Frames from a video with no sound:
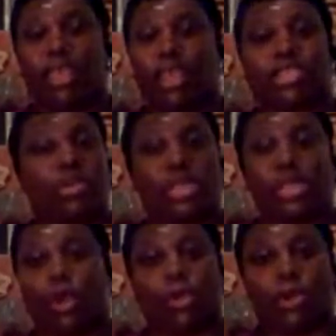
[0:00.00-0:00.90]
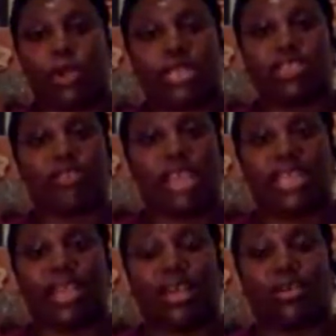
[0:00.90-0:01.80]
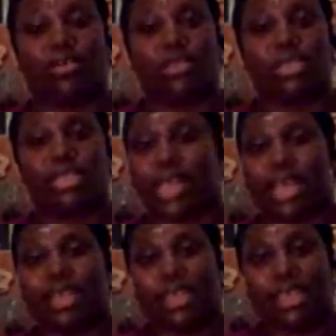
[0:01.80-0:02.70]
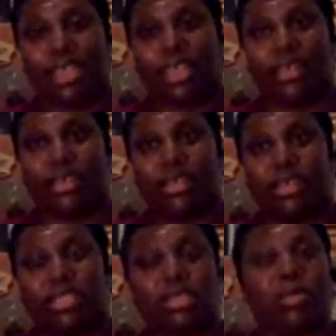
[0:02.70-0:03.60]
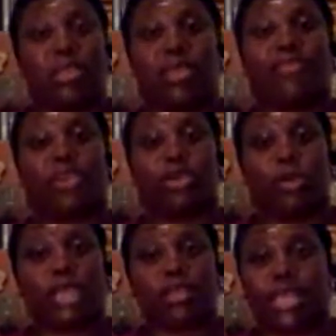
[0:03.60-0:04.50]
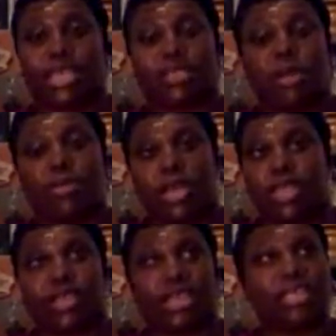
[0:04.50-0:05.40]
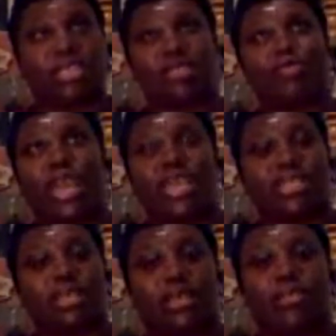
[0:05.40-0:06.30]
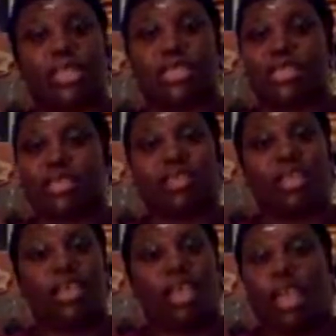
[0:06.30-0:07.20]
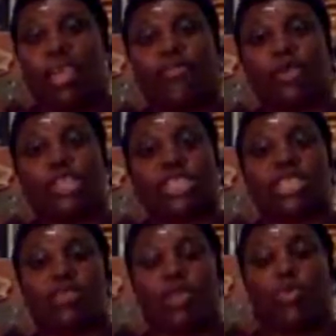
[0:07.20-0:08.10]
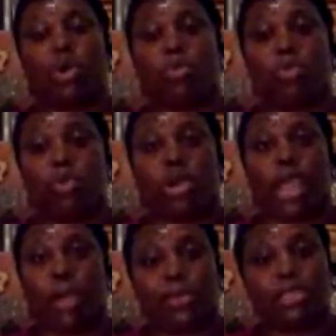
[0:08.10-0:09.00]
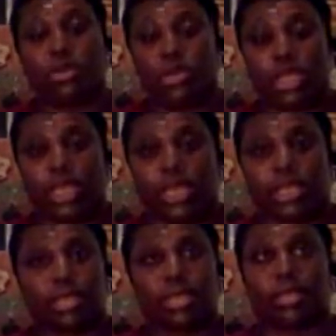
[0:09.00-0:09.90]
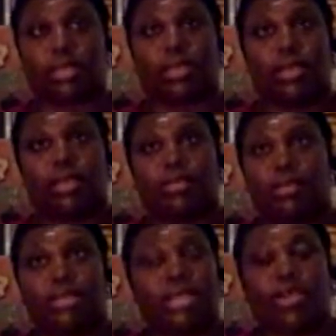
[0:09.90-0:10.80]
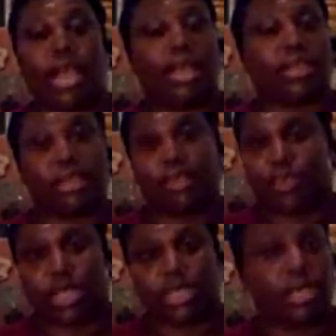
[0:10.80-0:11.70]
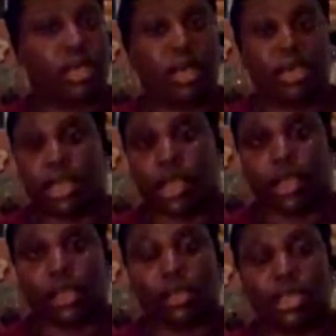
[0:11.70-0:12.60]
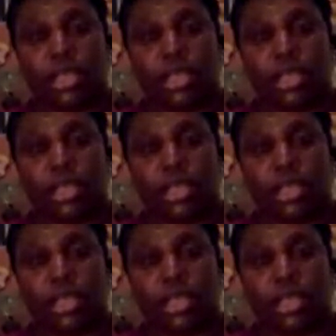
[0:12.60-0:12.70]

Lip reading: it's only one person right now that I need to make me feel better, and that's my mother. And I just begged to him and I said, if you could just give me one more opportunity to tell her I love her, to hug her,